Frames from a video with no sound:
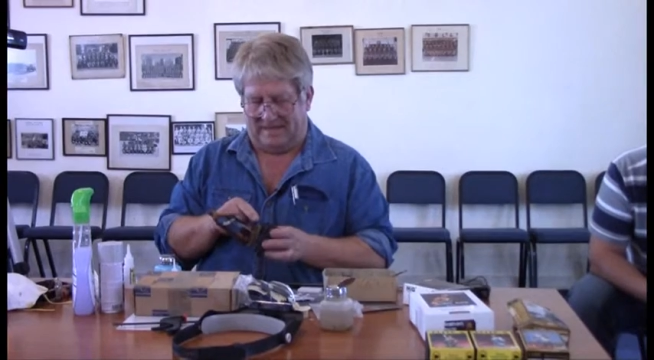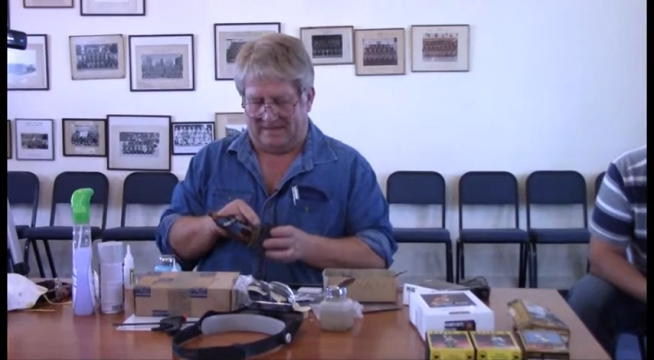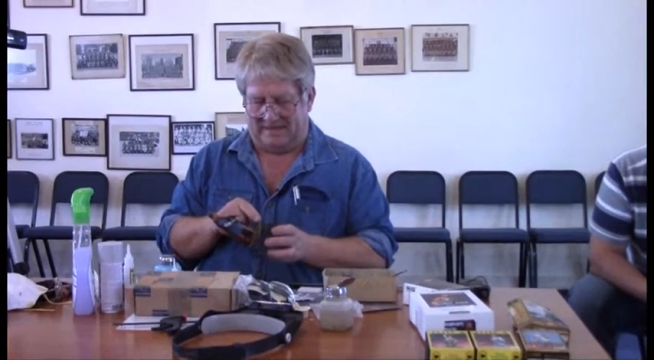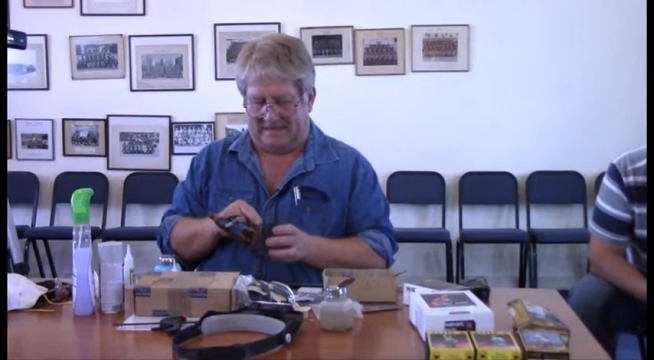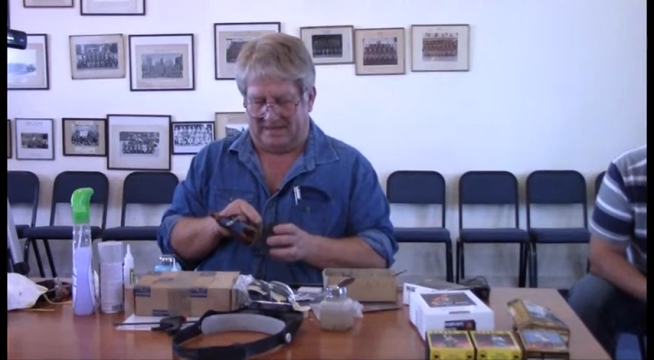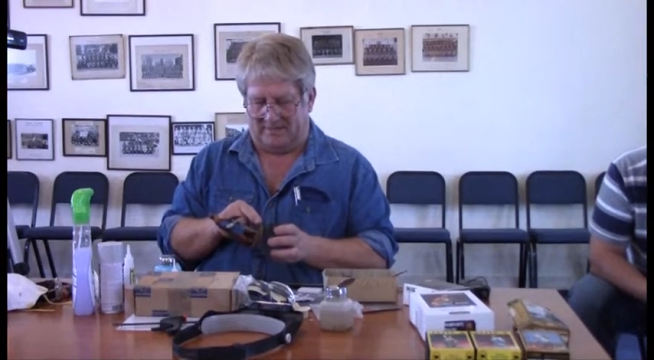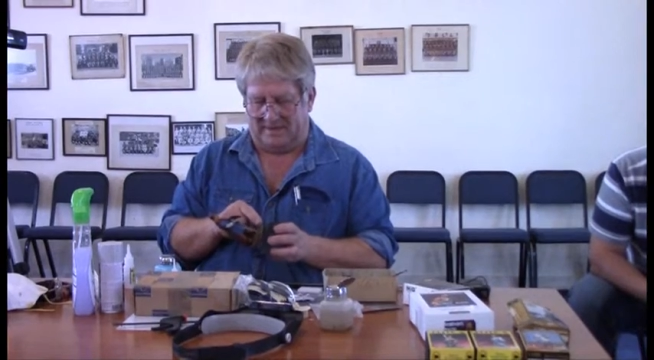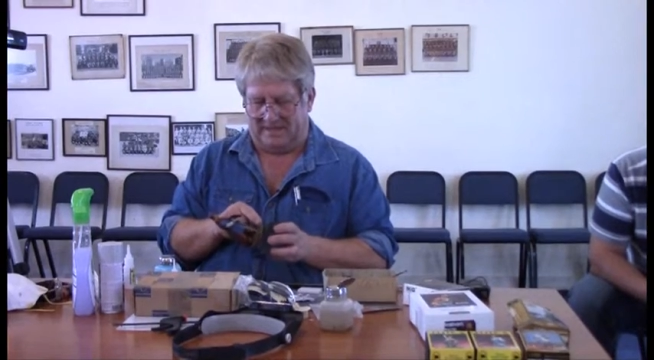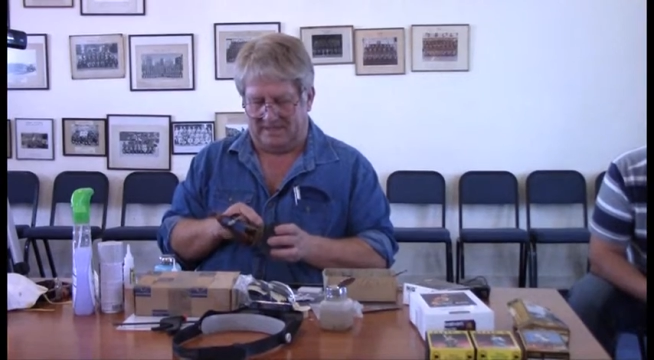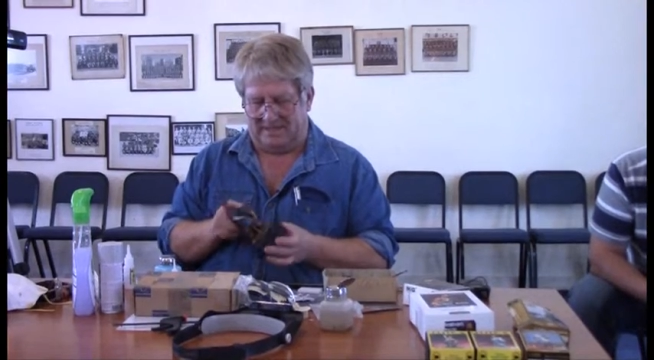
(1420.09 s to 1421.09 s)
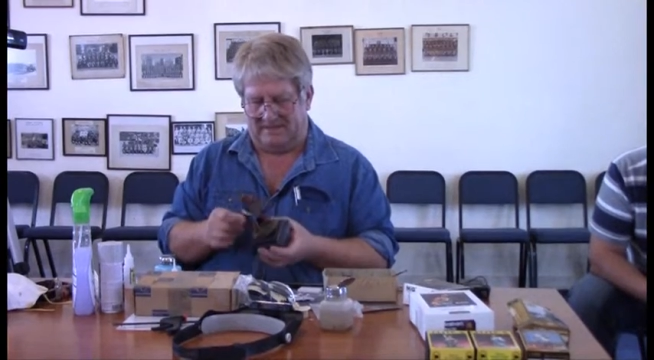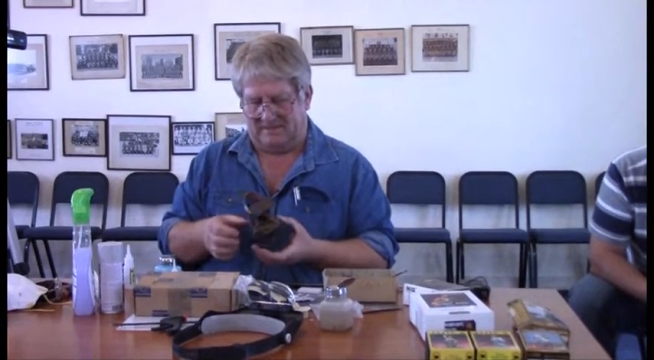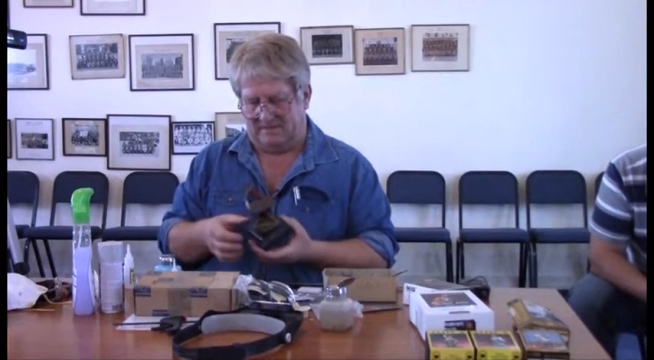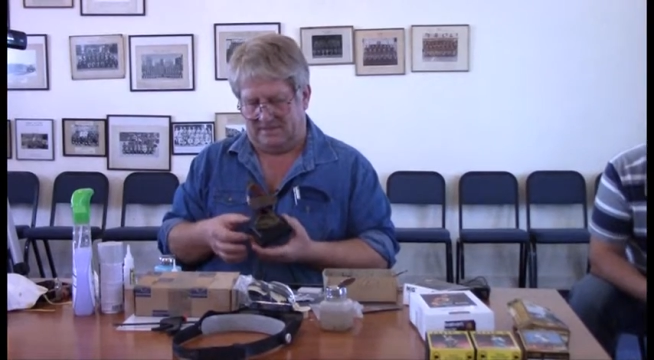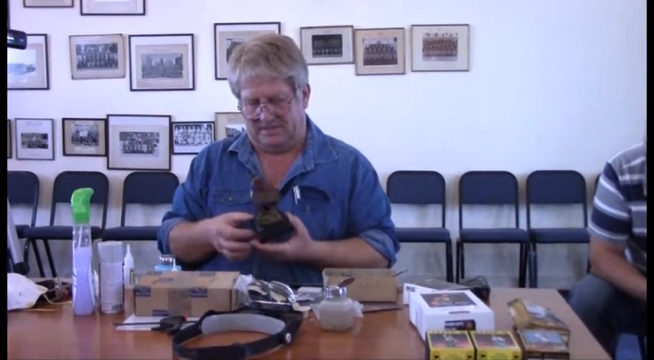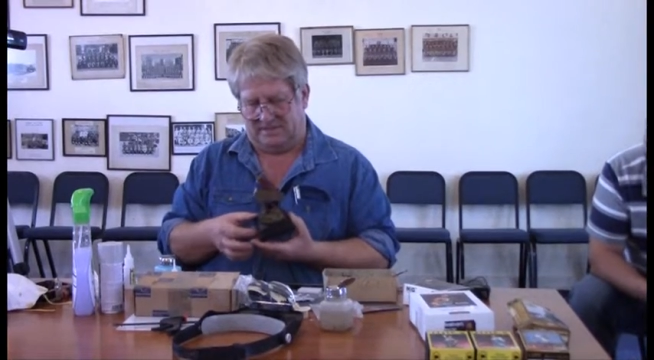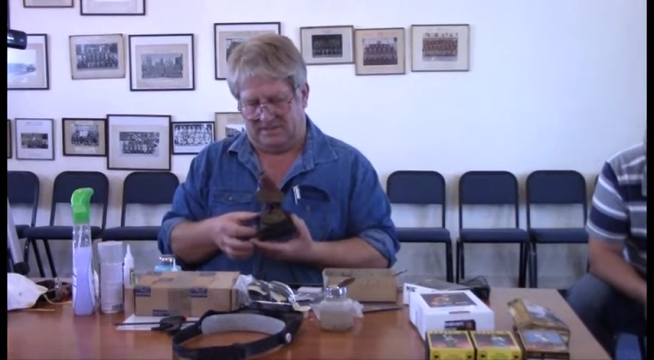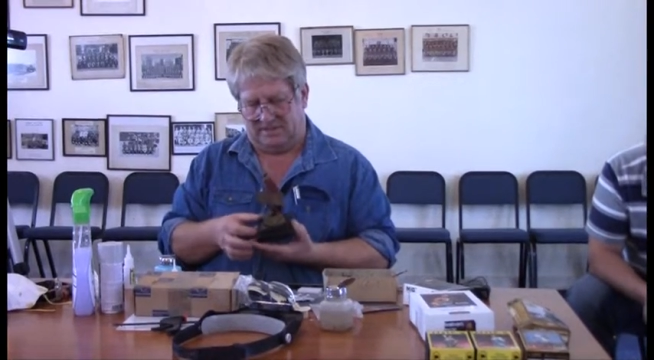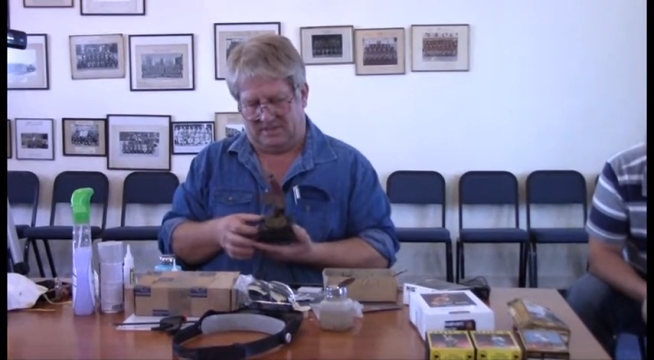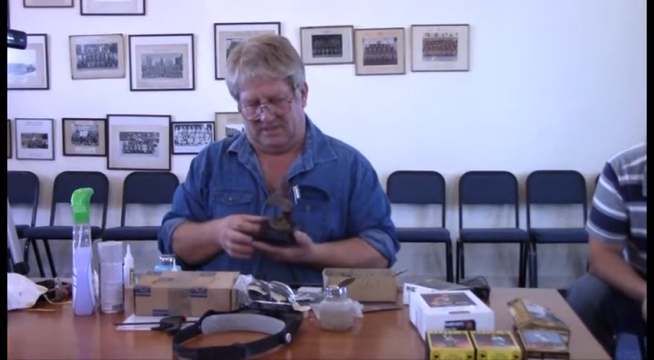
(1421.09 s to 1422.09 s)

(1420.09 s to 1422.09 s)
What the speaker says: And that little base there is just